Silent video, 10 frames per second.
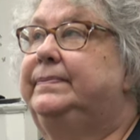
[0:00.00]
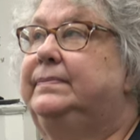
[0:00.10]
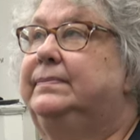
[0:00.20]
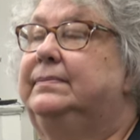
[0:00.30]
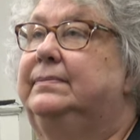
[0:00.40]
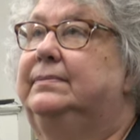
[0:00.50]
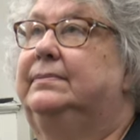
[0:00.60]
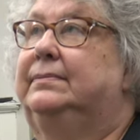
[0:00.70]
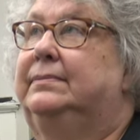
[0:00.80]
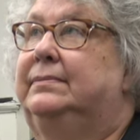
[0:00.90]

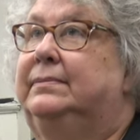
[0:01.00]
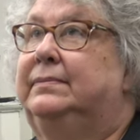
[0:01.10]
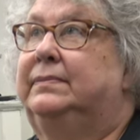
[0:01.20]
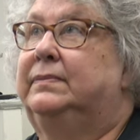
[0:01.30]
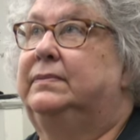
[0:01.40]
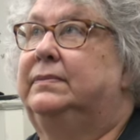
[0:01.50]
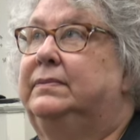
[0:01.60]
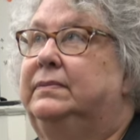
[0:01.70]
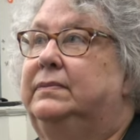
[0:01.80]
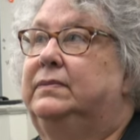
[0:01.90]
Nobody speaks.